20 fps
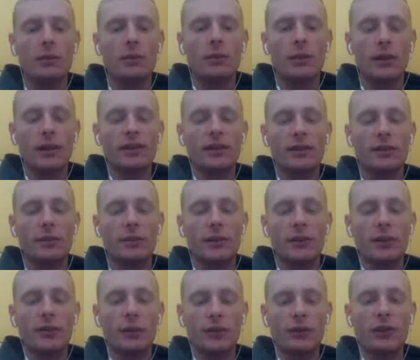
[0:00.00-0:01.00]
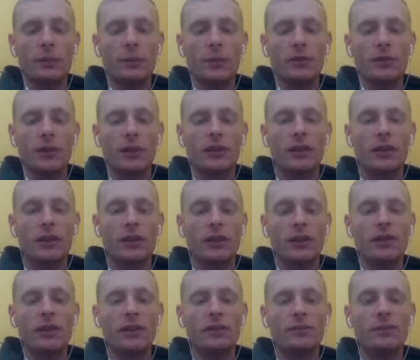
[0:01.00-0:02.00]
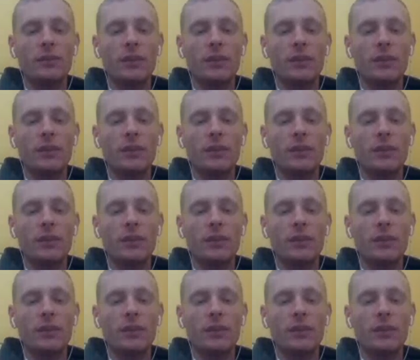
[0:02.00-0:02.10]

Or I guess this is really the first clip in the run,